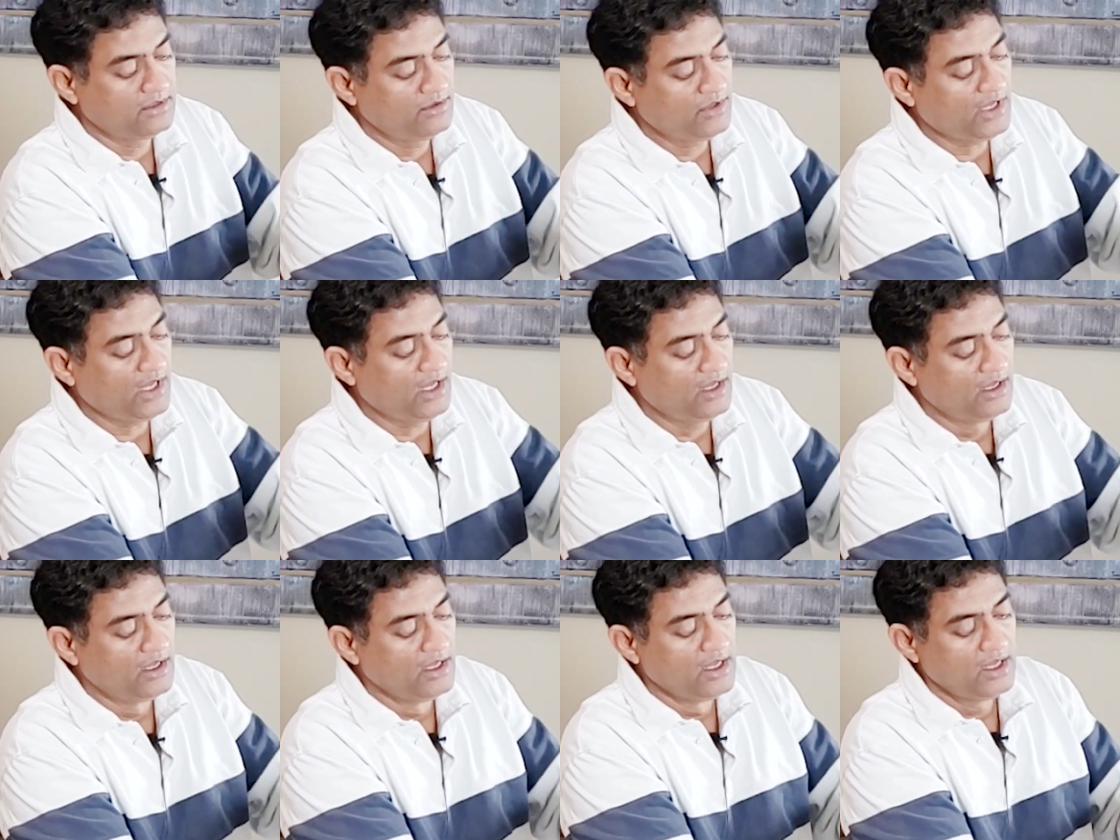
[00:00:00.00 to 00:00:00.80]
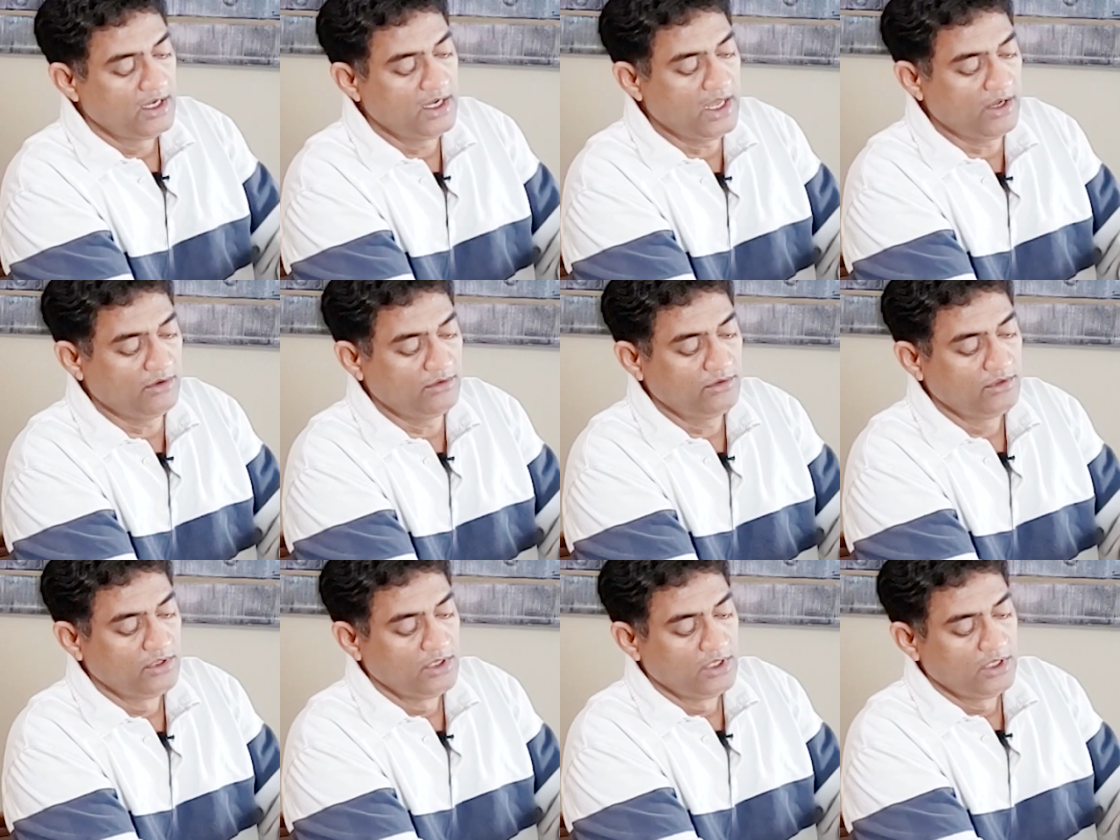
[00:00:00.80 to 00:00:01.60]
Okay, now
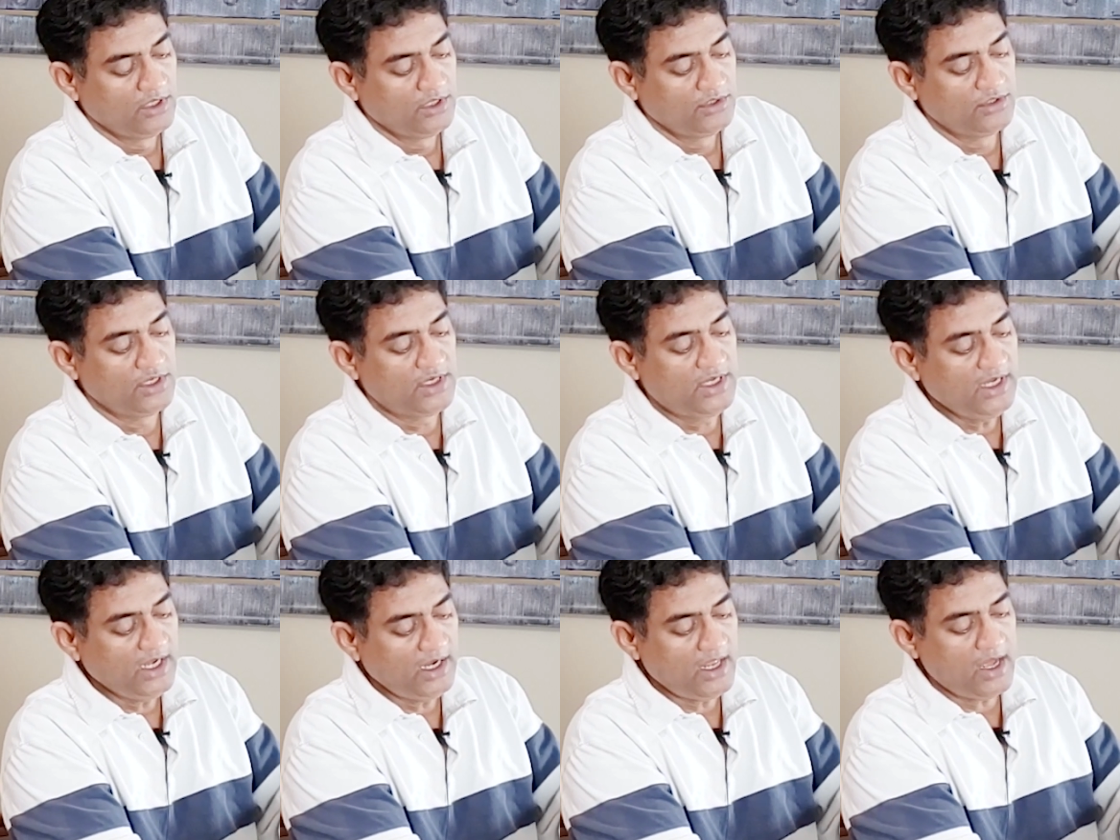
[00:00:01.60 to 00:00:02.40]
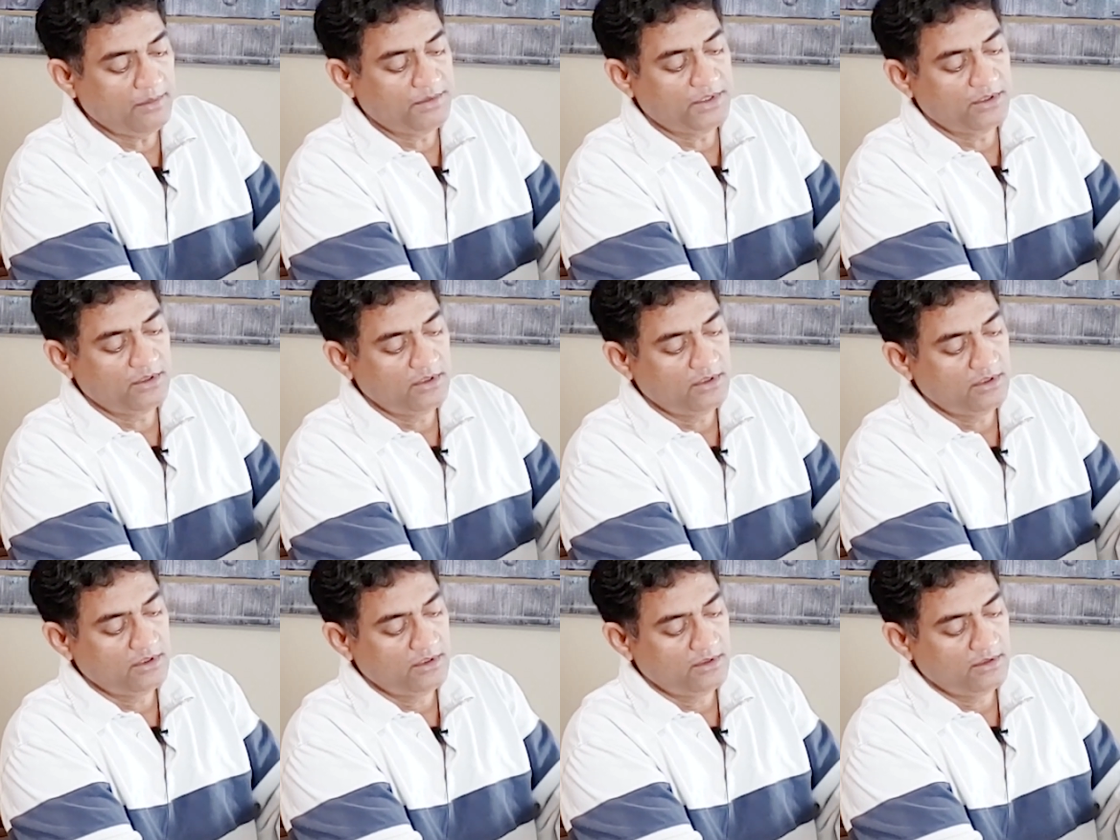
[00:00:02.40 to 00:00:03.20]
the T adapter
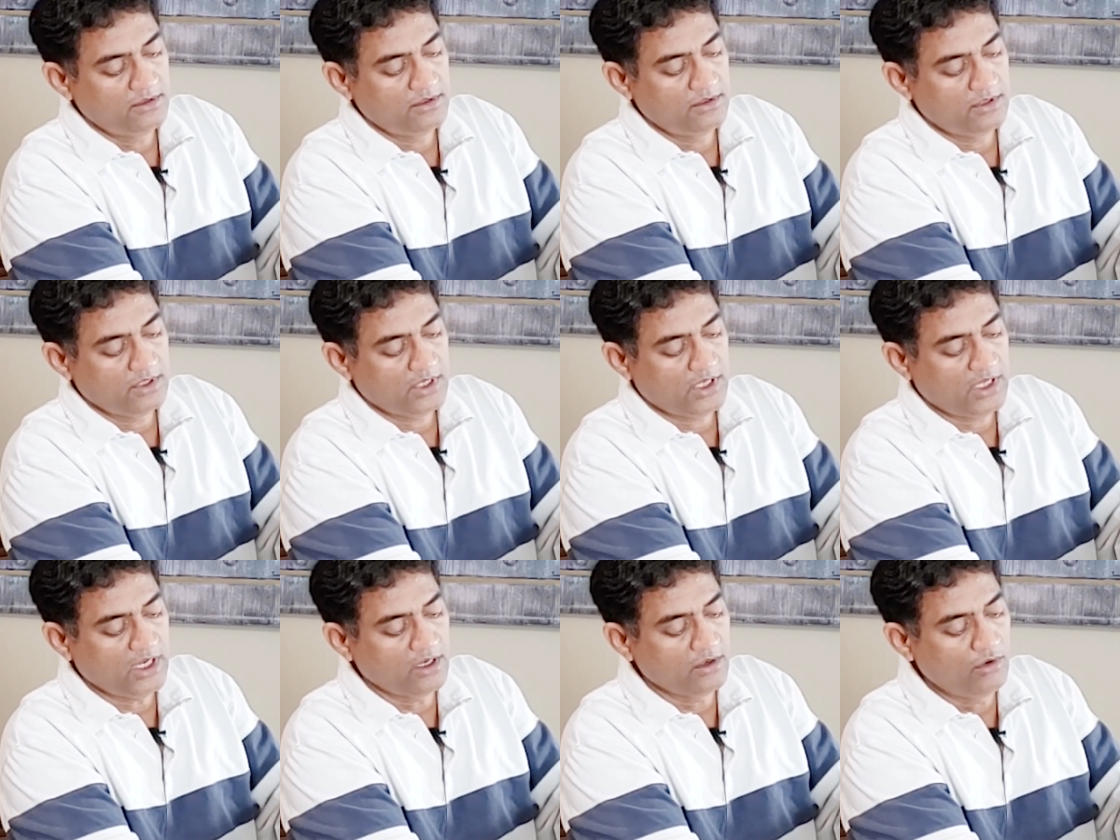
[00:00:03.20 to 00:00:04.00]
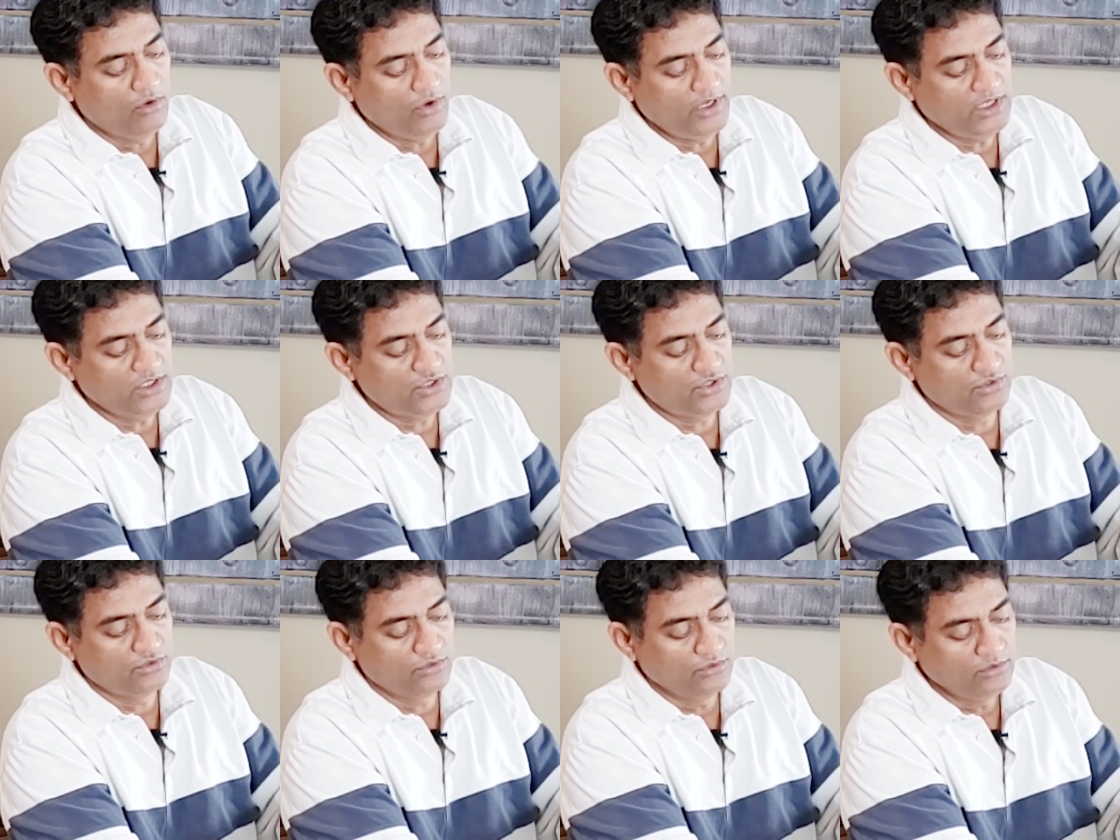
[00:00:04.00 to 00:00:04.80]
can go
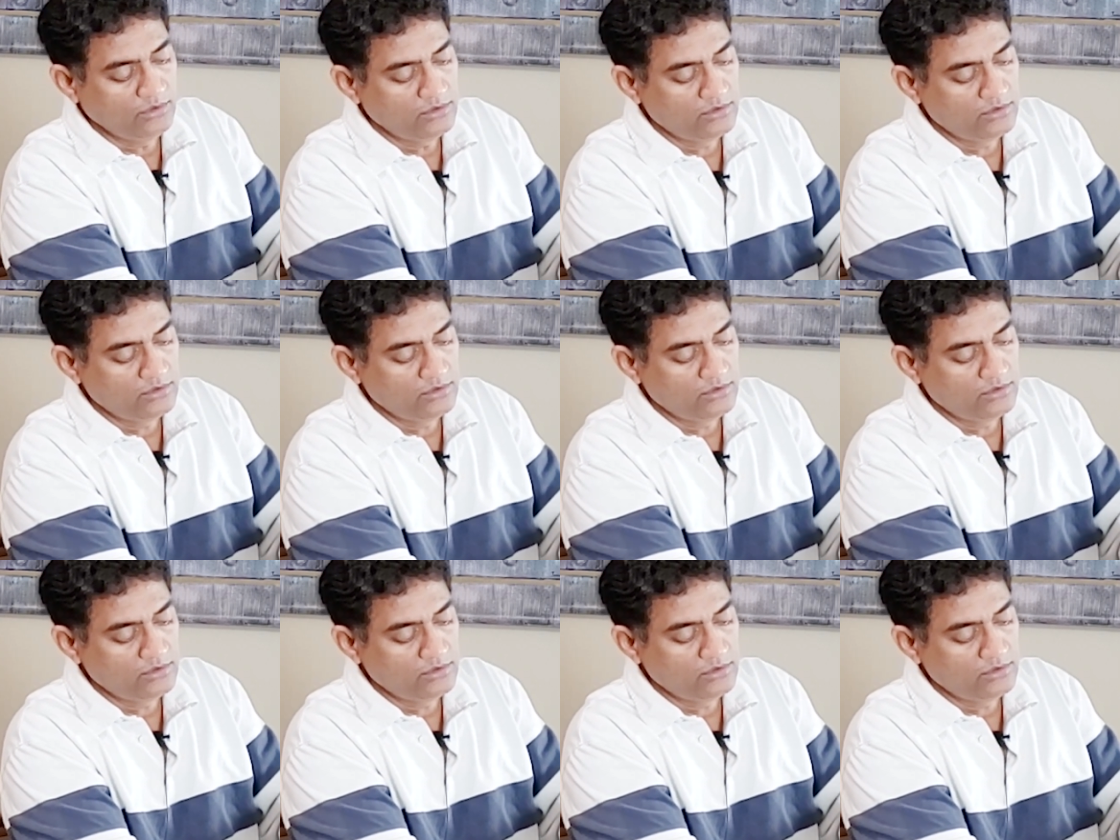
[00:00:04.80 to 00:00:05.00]
into